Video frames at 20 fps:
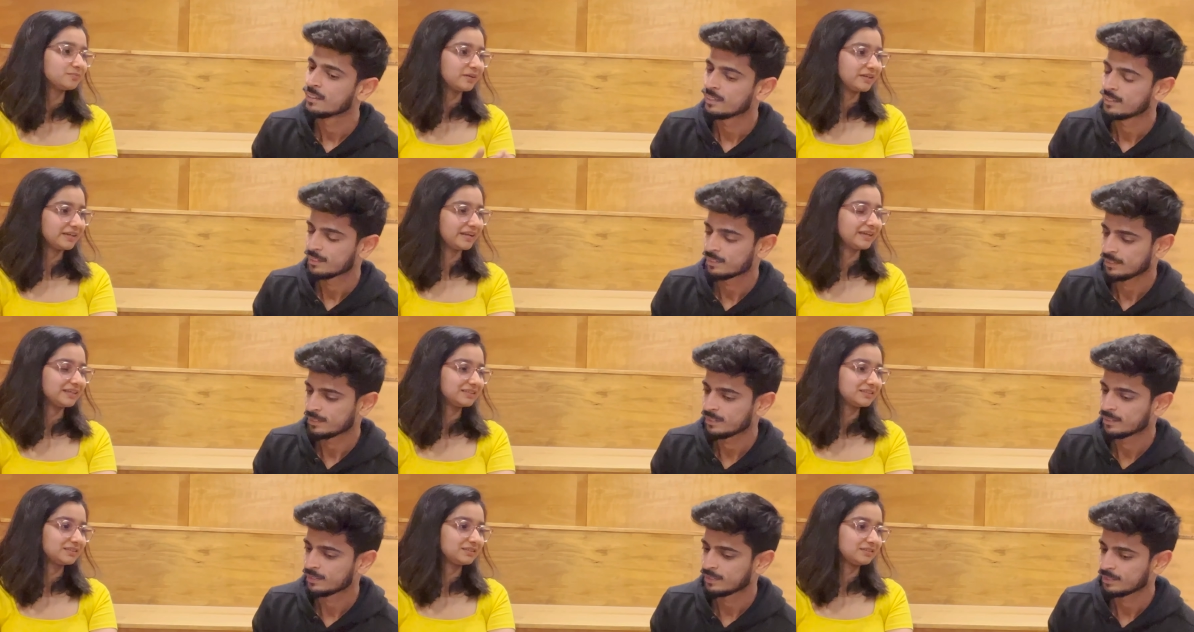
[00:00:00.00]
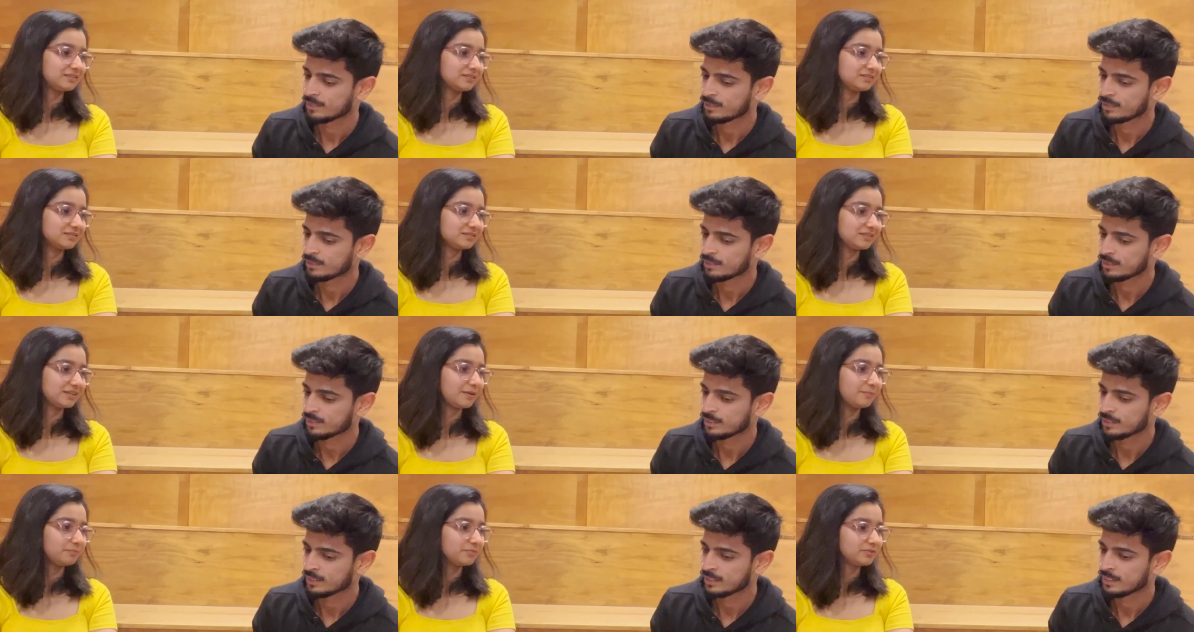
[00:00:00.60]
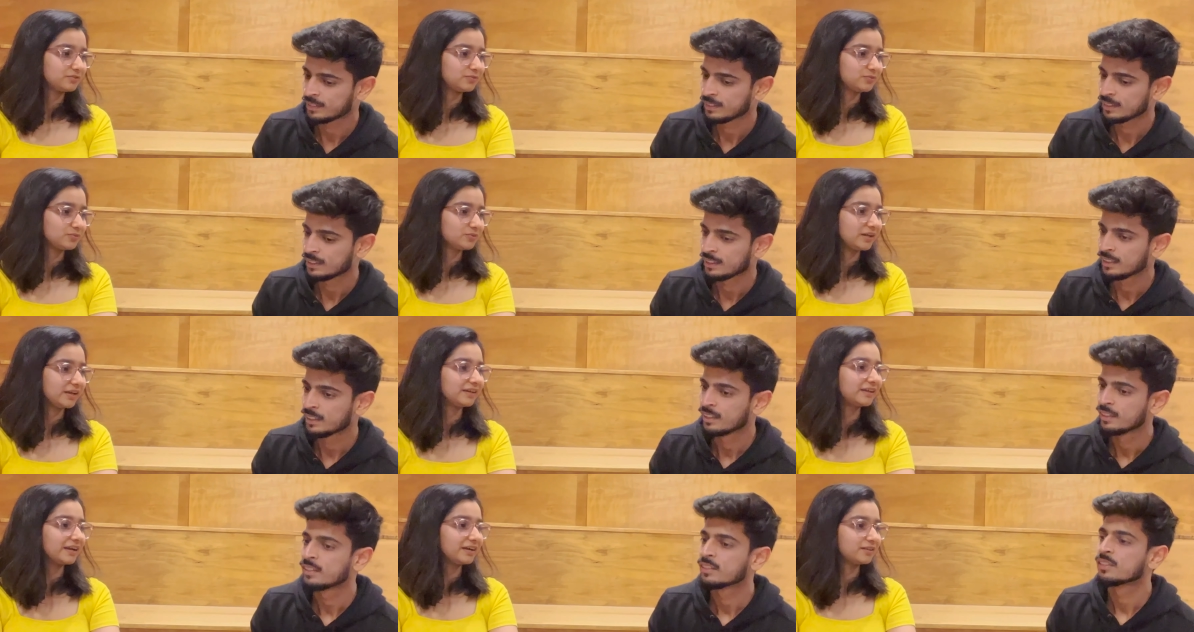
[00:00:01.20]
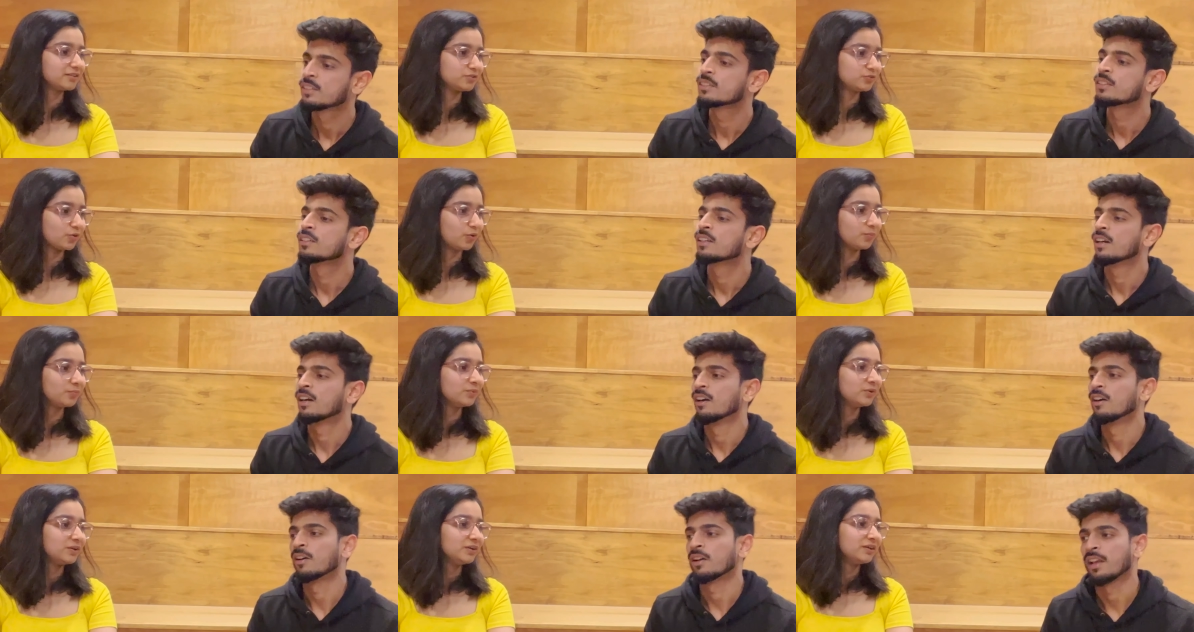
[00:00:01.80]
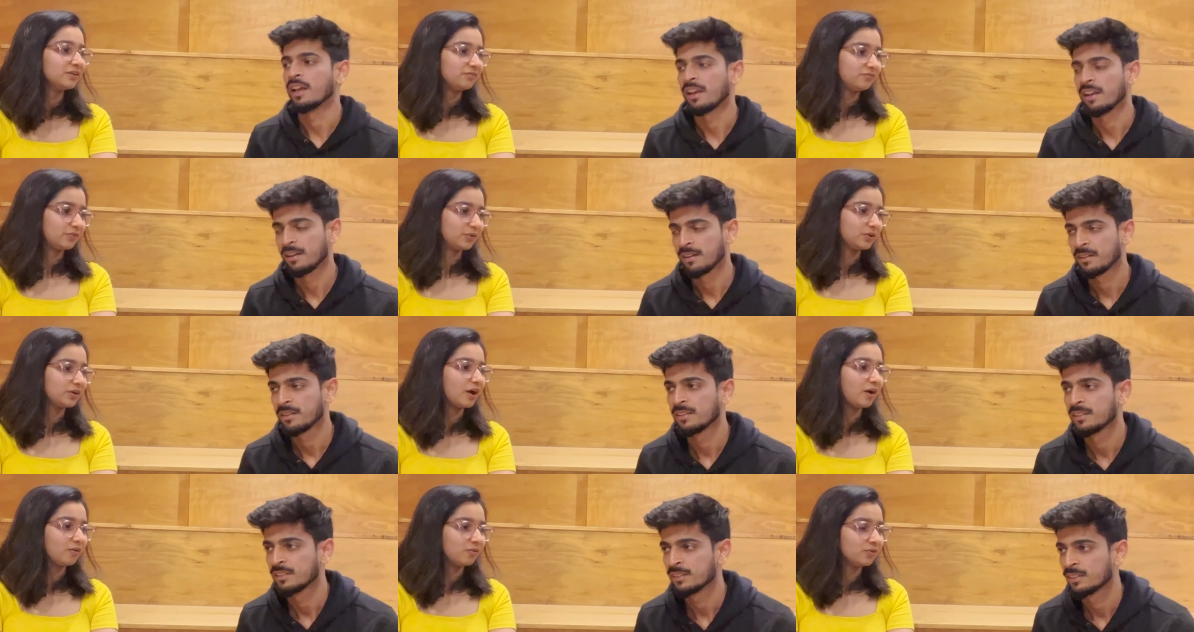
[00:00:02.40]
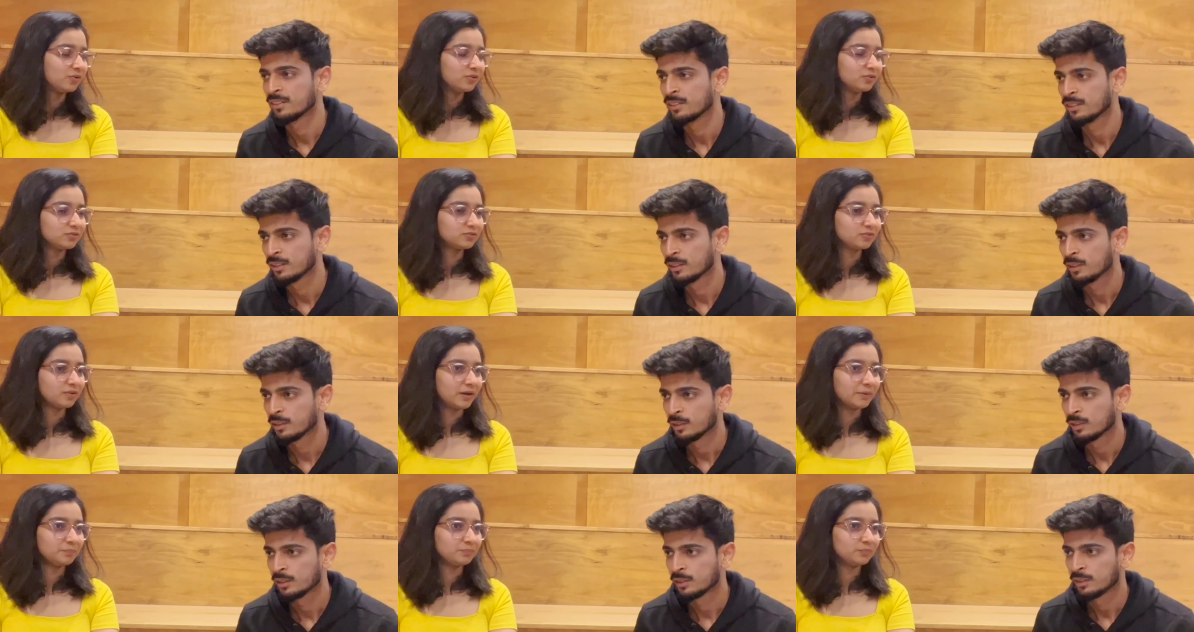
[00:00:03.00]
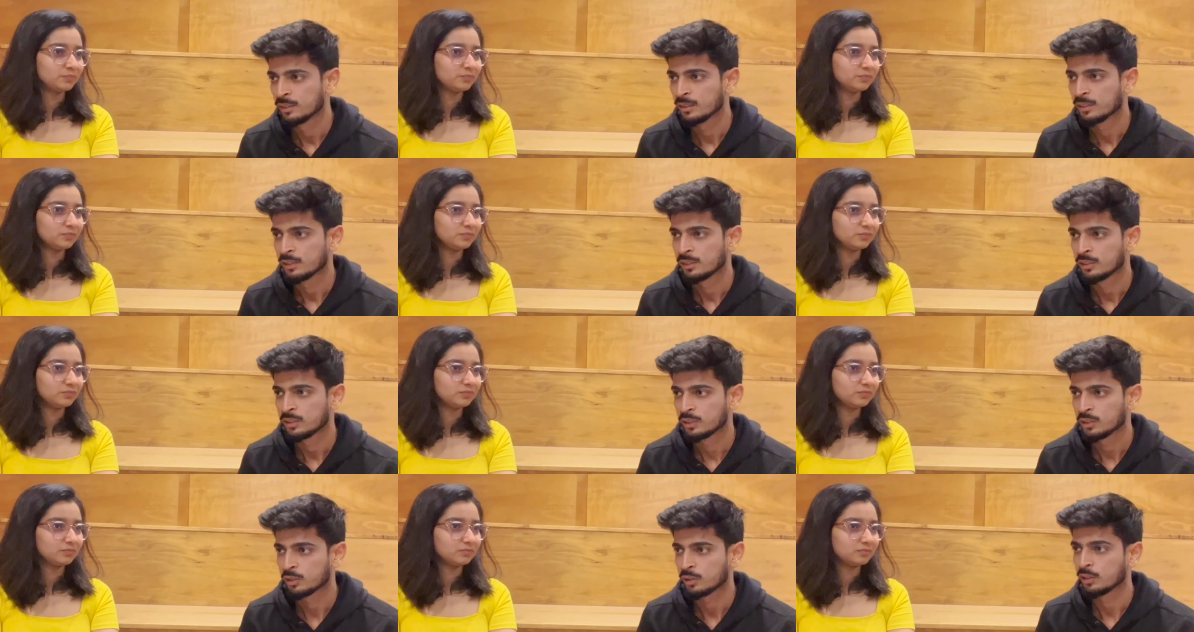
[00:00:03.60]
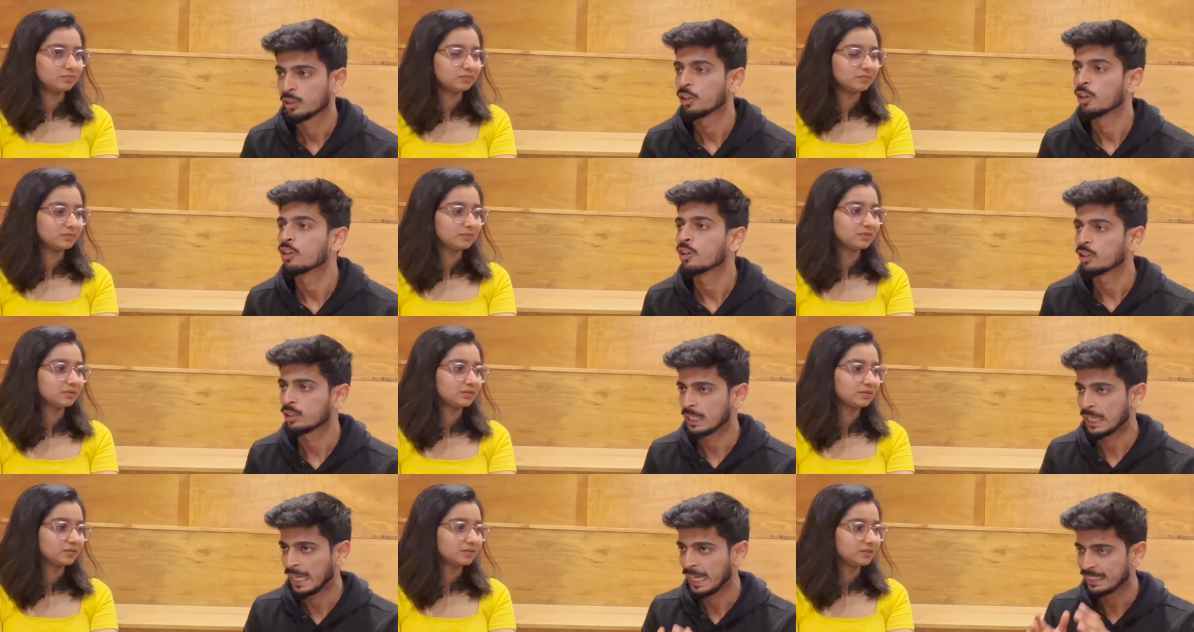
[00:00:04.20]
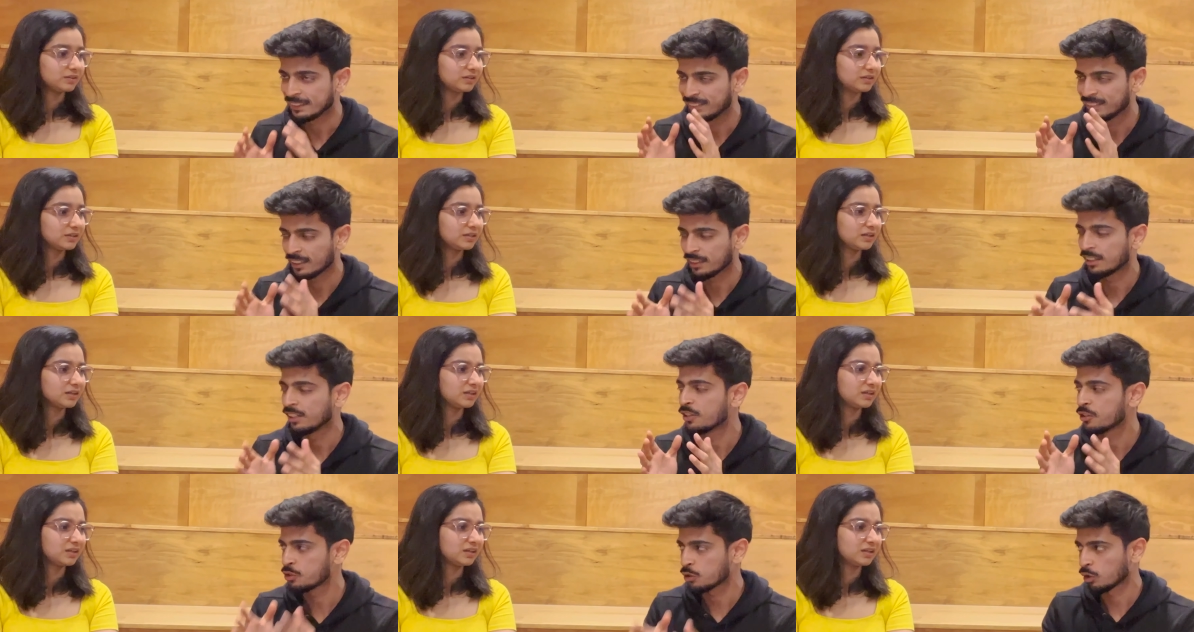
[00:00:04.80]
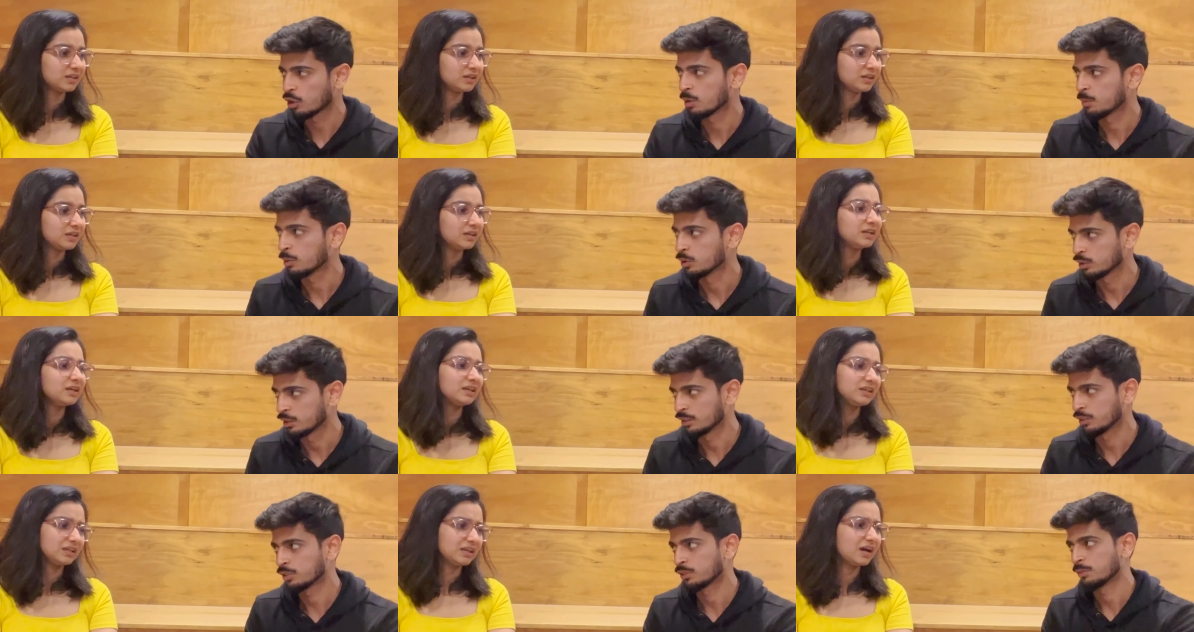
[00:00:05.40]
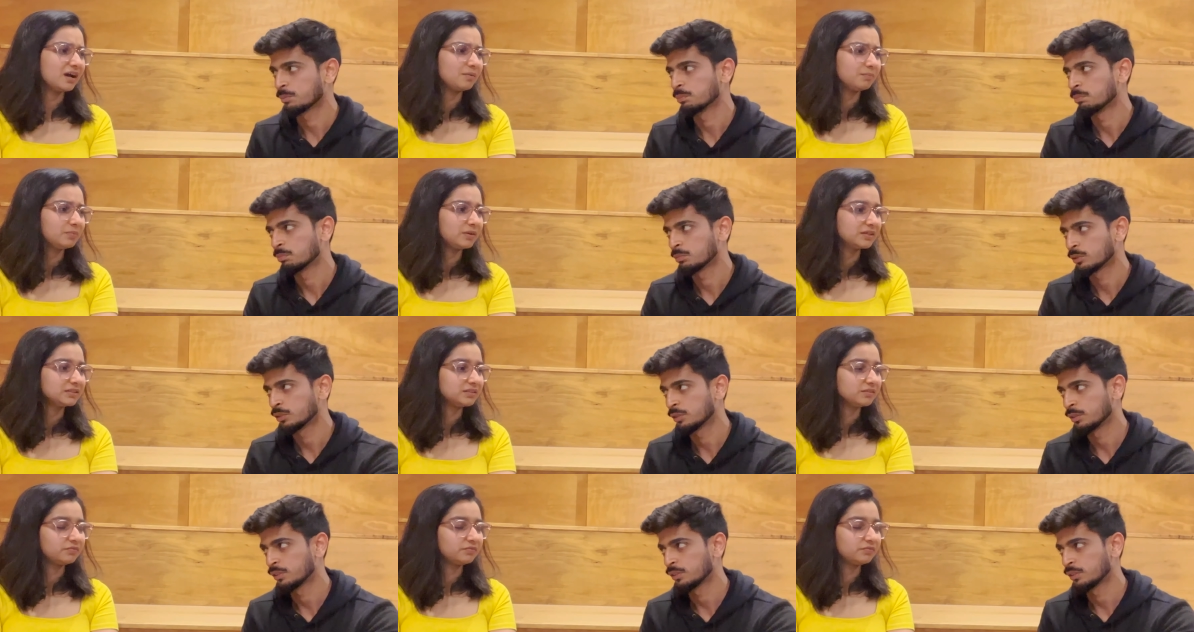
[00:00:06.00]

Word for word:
Speaker 1: my next step is to like get a job.
Speaker 2: Okay.
Speaker 1: For now. So
Speaker 2: you're not exactly sure about
Speaker 1: this. Yeah, plus